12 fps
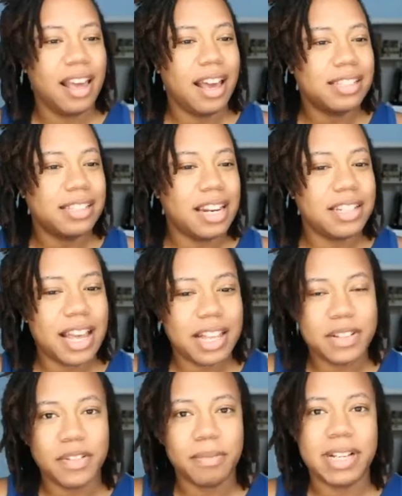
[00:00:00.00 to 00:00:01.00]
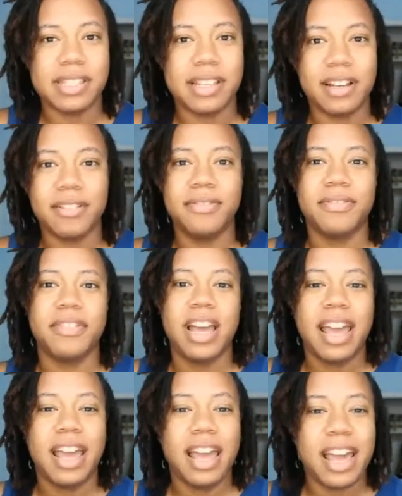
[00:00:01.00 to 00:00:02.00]
I set a challenge for myself
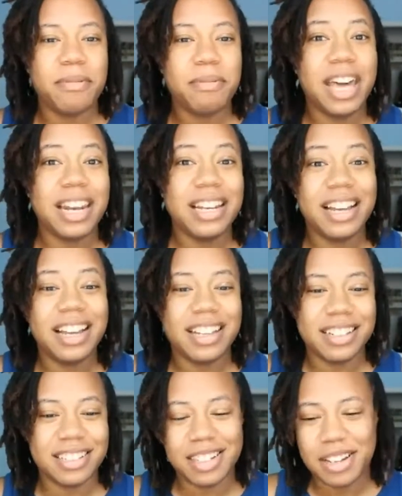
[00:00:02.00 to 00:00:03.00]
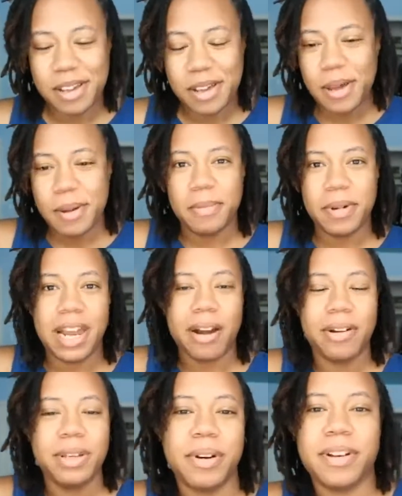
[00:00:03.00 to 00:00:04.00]
and we got it done. But how are
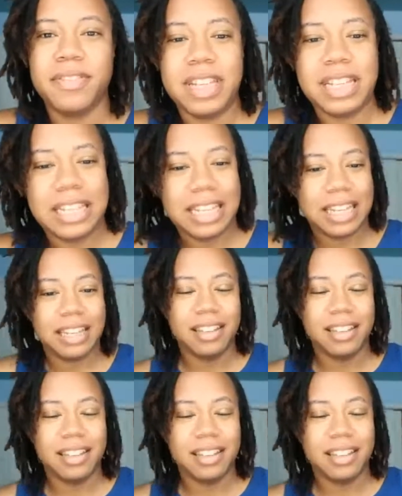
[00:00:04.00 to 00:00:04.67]
you all feeling?